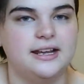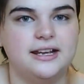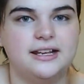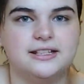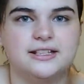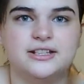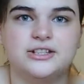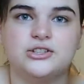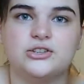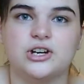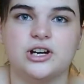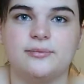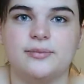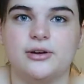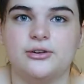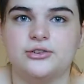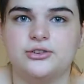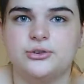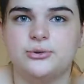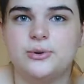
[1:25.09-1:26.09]
It's a story
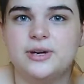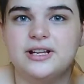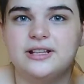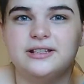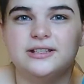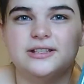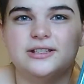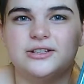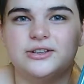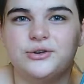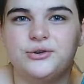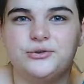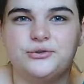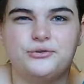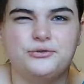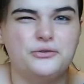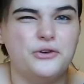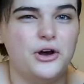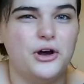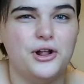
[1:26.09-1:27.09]
about twins who
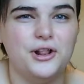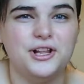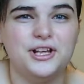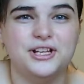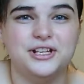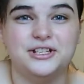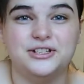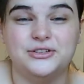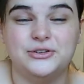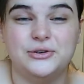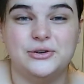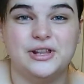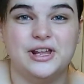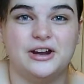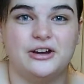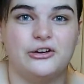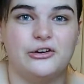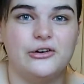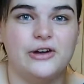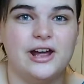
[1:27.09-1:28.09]
fall into
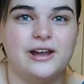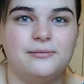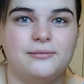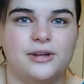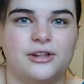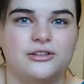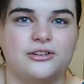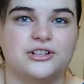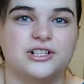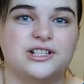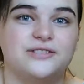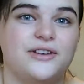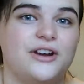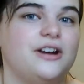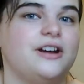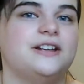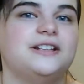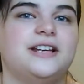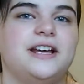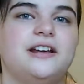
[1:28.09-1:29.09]
their grandmother's
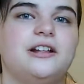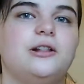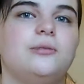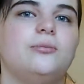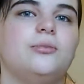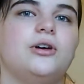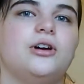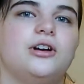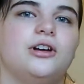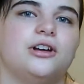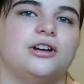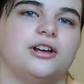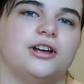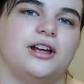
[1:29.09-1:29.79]
fairy tale book